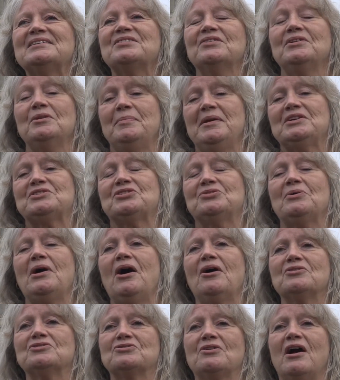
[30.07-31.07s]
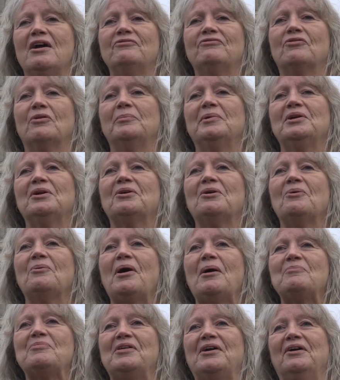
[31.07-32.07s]
So it'll be a two hour drive for me to go
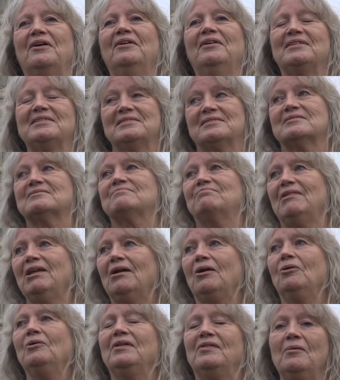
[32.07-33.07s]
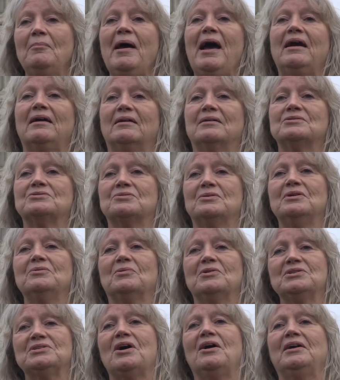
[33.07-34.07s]
up there. It's, you know, in the backcountry.
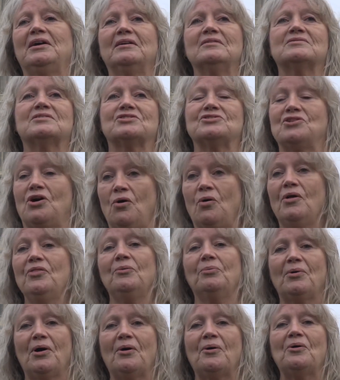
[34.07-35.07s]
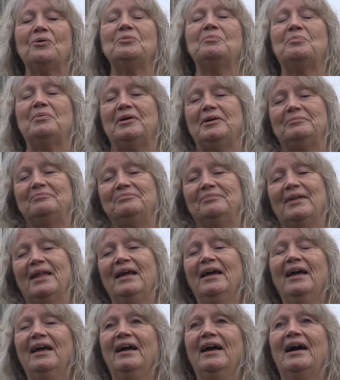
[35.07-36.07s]
We're talking snow on the road, but
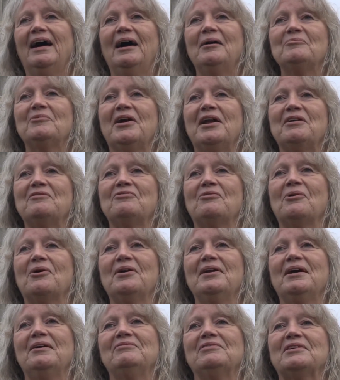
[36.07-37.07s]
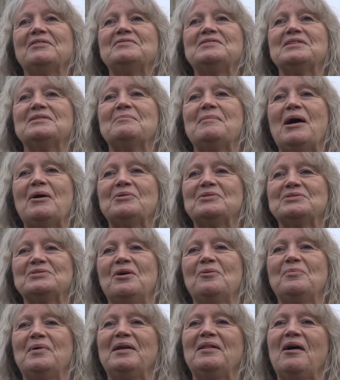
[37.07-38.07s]
I'm ready for it. I've lived in the mountains
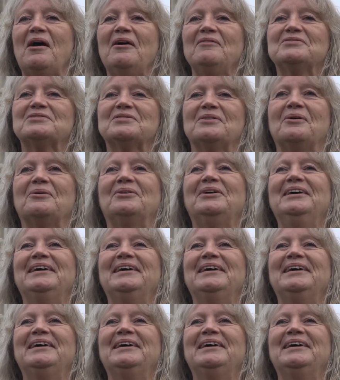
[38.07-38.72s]
all my life, so